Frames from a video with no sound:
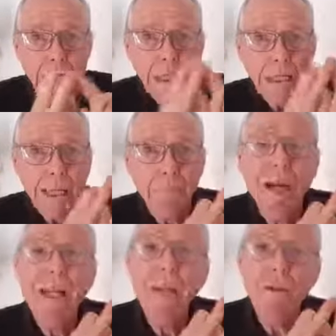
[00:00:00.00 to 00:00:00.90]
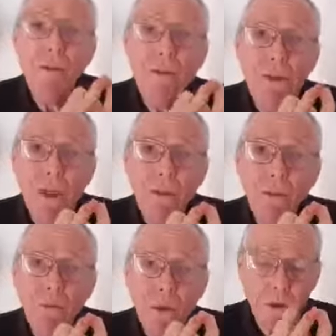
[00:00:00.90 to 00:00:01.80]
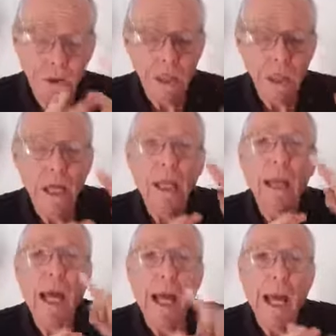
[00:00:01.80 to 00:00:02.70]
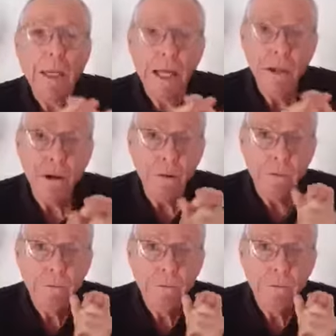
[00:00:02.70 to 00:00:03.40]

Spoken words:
is get paintings onto strangers' walls and get known.